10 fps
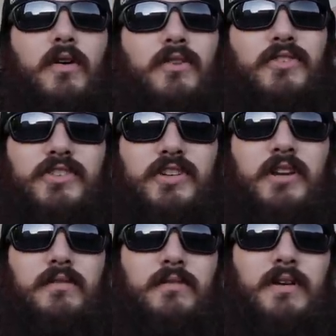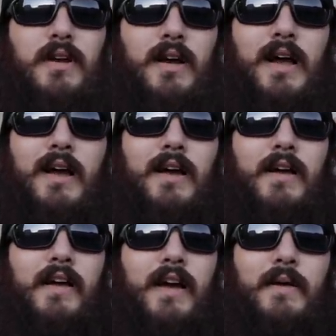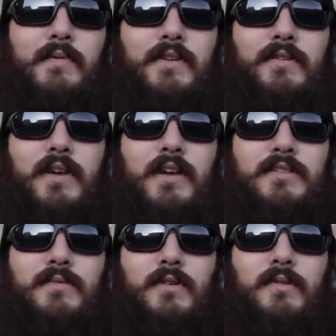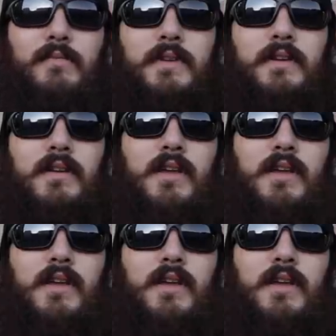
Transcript: On this channel, I bring you guys to work with me.